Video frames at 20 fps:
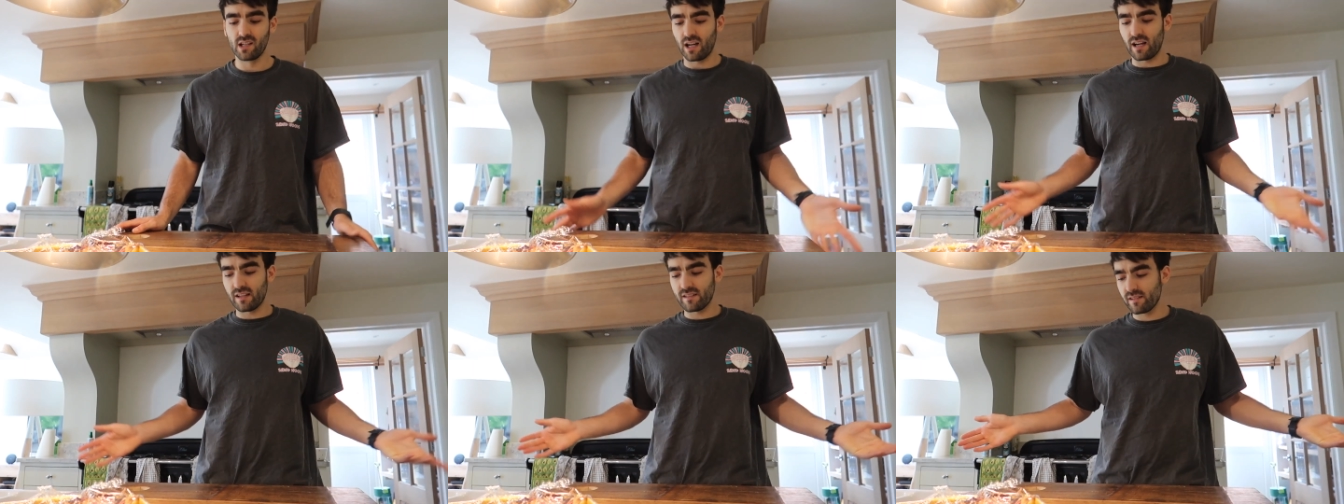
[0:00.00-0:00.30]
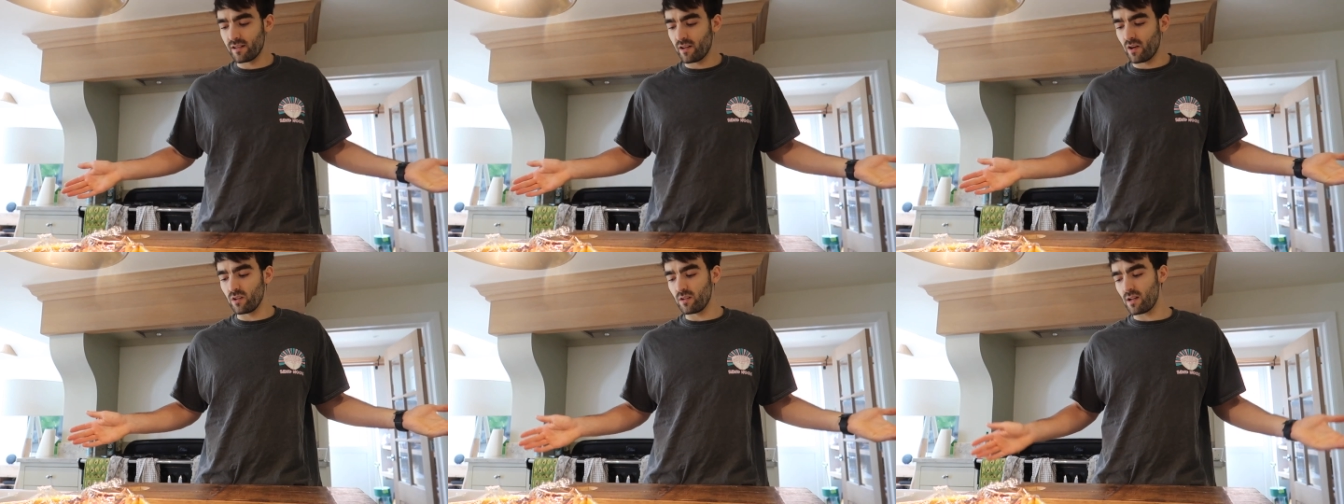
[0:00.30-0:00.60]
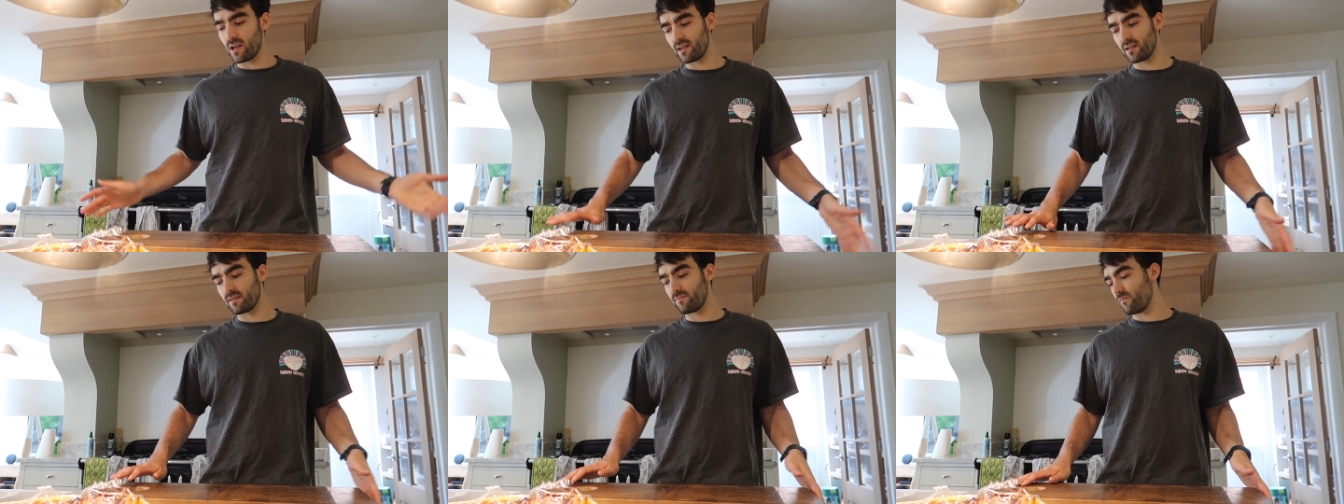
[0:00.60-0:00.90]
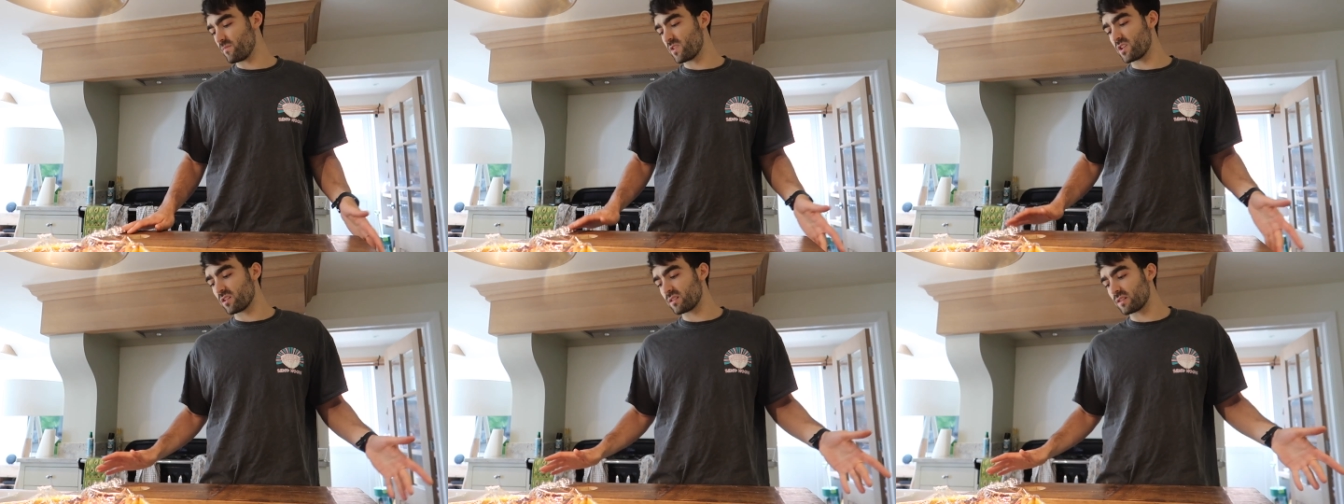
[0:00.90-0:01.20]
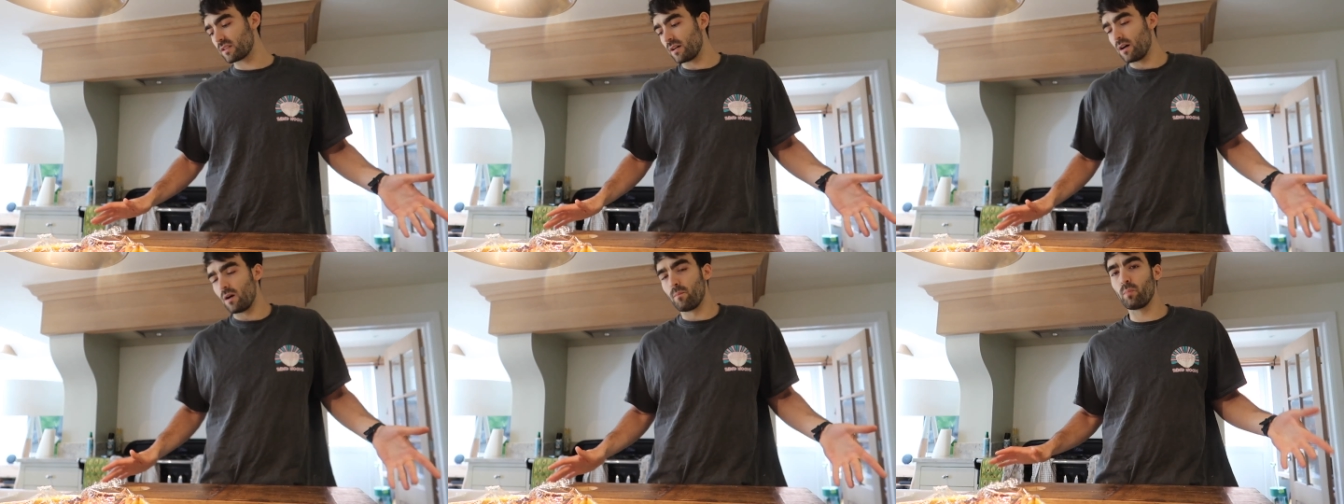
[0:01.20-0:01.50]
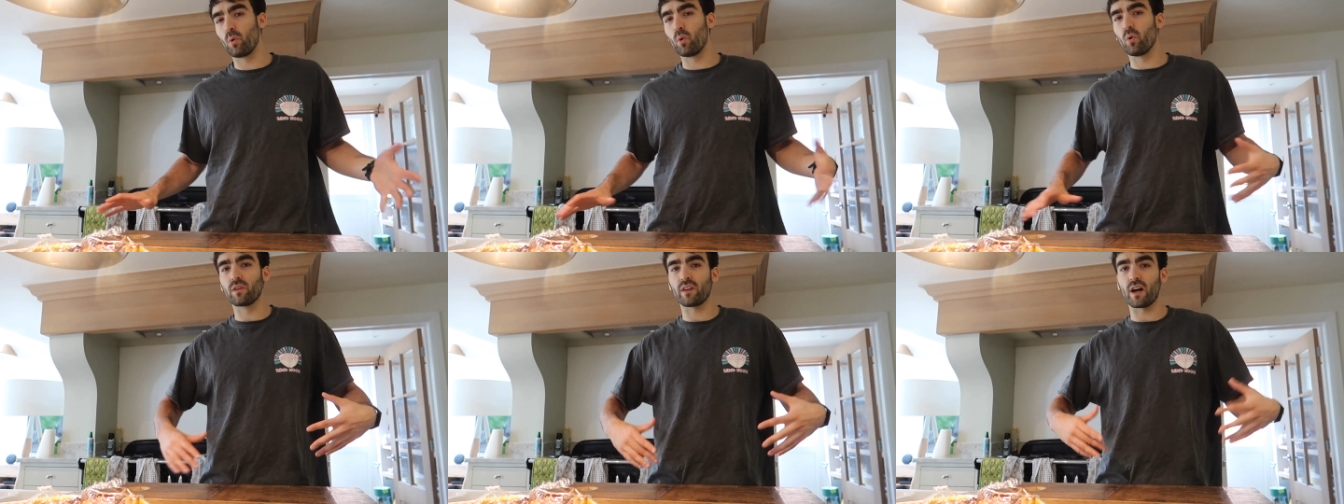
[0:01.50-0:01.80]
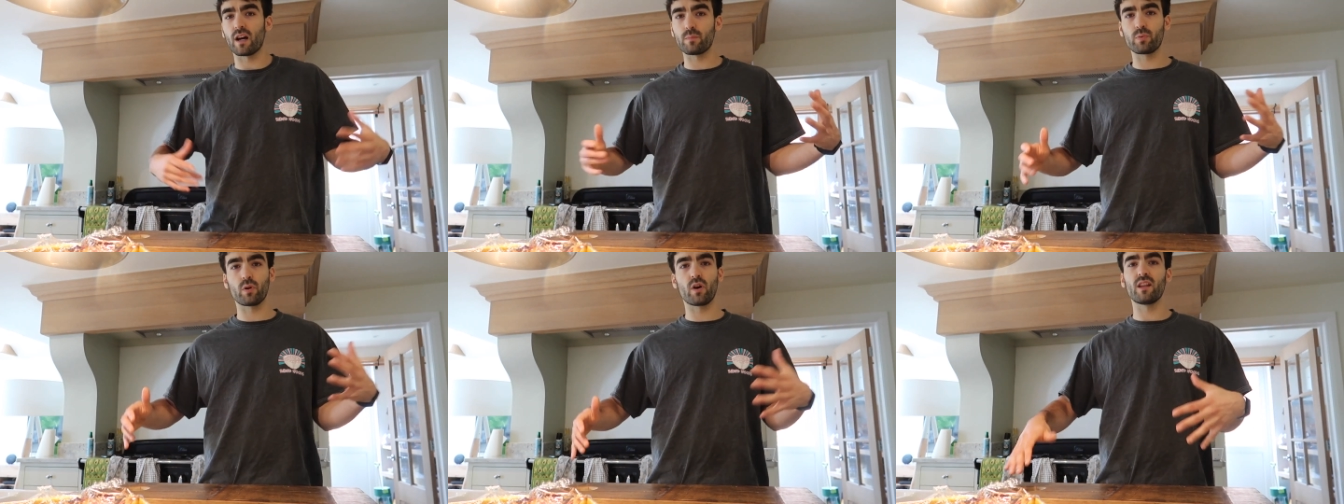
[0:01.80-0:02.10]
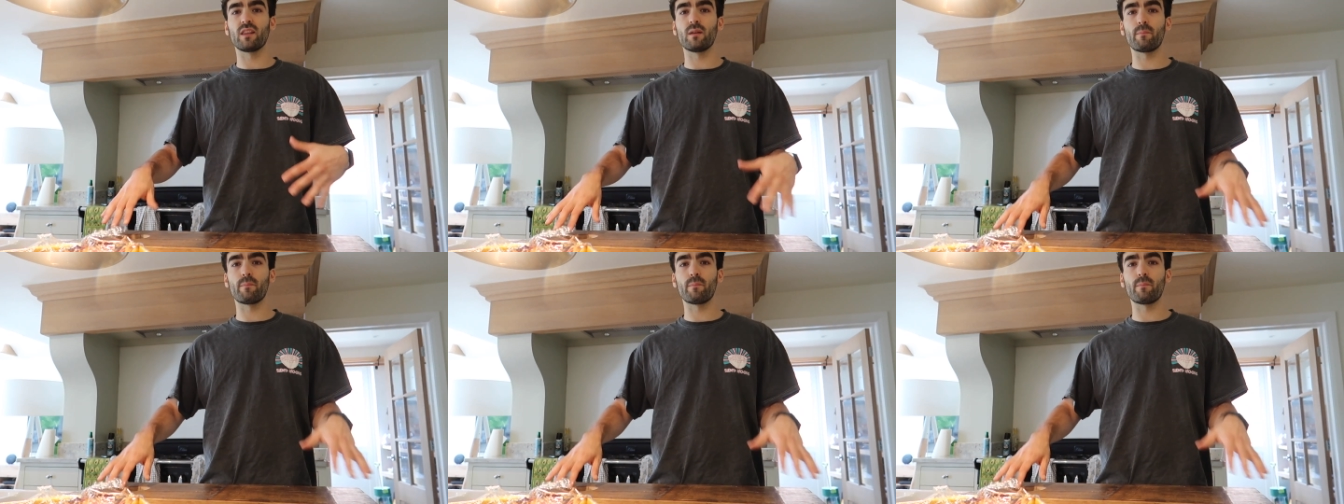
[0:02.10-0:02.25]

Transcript: I don't know, like just a board that I put in